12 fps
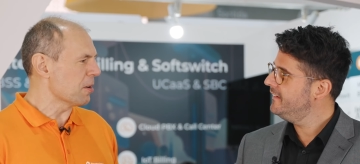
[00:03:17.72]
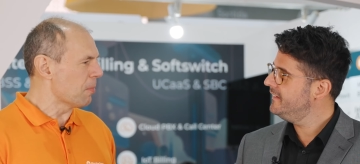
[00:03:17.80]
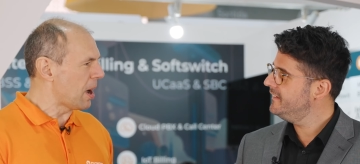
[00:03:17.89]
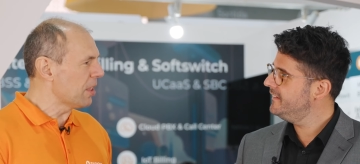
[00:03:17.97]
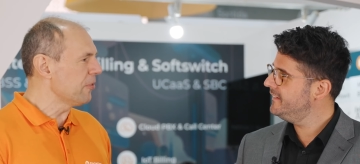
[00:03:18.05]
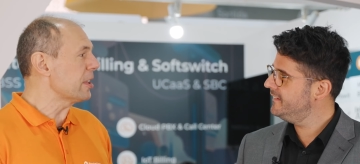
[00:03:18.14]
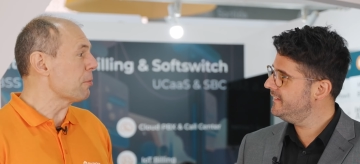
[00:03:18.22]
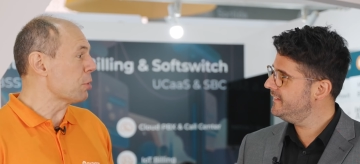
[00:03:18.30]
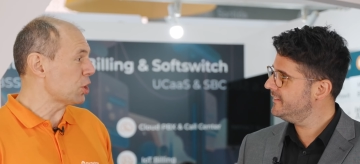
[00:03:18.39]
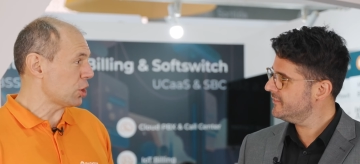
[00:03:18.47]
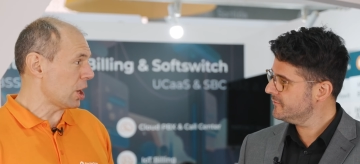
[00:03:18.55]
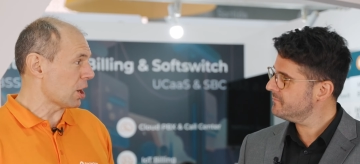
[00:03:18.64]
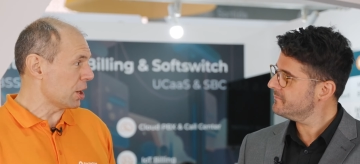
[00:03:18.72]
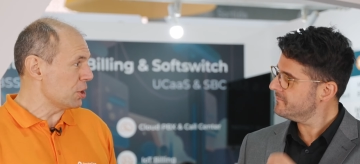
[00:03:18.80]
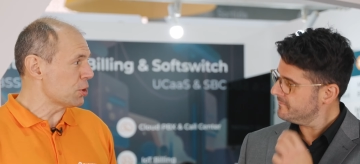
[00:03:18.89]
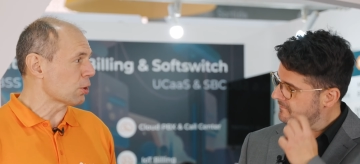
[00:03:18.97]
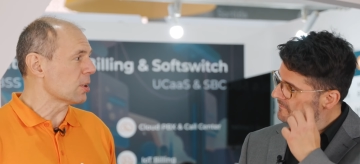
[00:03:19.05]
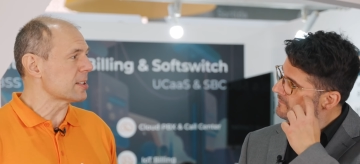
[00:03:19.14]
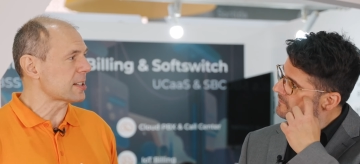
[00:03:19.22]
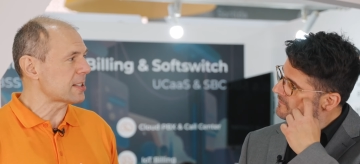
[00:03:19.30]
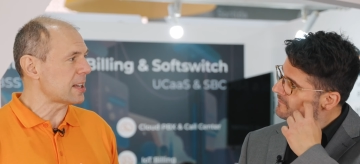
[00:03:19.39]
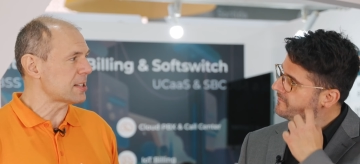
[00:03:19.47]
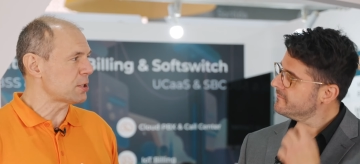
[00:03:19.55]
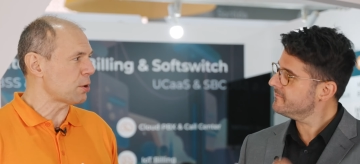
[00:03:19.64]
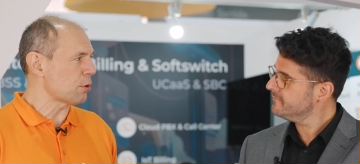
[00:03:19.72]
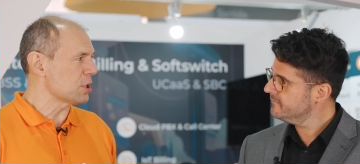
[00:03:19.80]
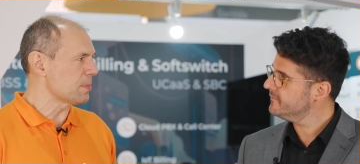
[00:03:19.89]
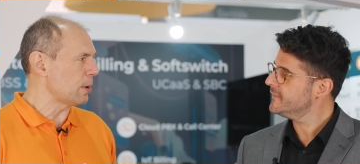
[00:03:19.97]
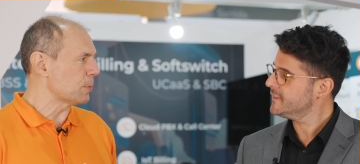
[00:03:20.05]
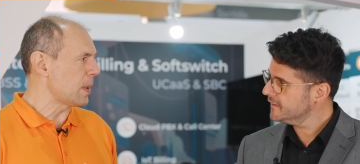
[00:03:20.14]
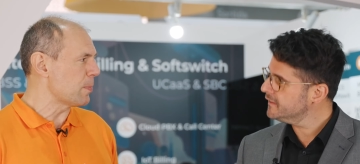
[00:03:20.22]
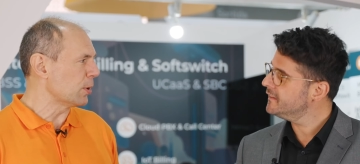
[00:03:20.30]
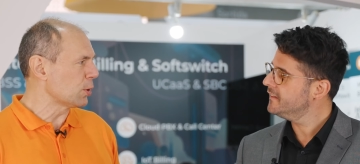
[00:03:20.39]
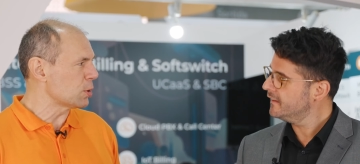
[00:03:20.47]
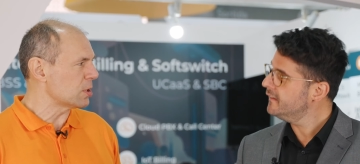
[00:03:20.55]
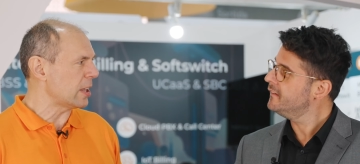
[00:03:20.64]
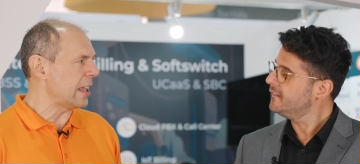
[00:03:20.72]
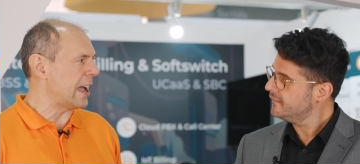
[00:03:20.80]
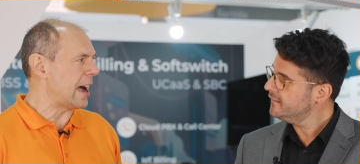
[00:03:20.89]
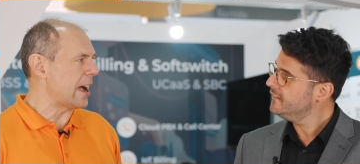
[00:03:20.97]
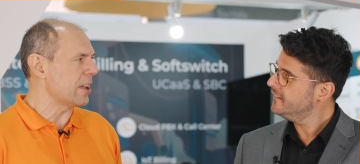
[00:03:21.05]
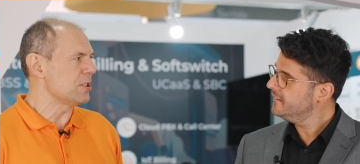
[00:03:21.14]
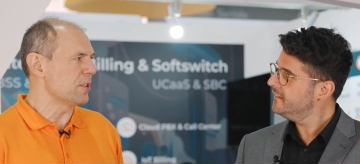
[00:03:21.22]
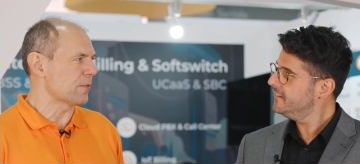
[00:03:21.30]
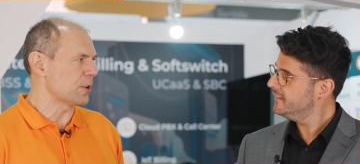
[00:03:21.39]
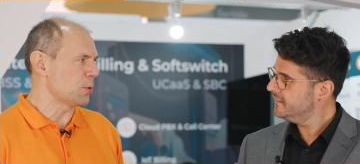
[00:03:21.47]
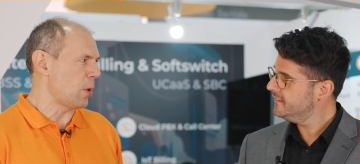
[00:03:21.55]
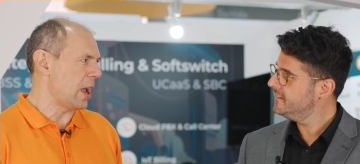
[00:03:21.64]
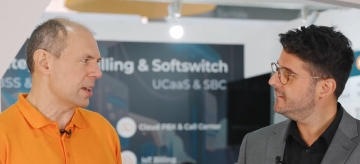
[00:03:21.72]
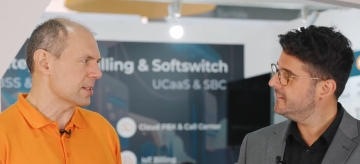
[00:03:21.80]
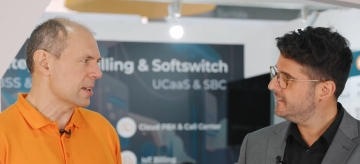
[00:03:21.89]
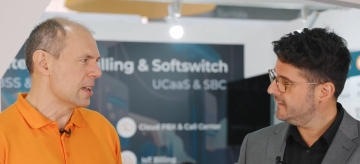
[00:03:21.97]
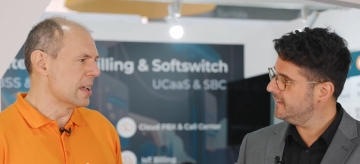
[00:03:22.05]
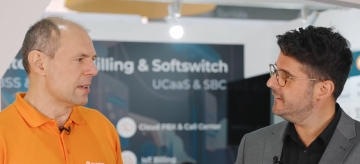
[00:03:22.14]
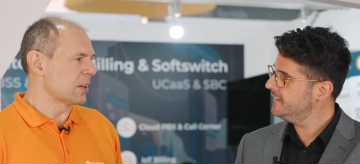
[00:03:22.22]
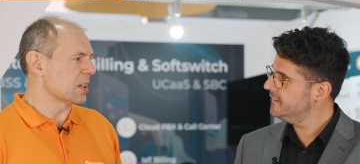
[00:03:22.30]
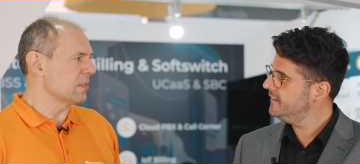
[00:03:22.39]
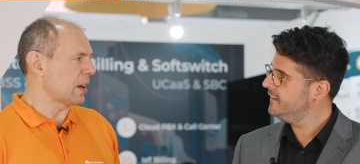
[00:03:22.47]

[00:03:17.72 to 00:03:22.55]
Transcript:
Speaker 1: month, and we share internal success stories about people using AI in different ways. Because the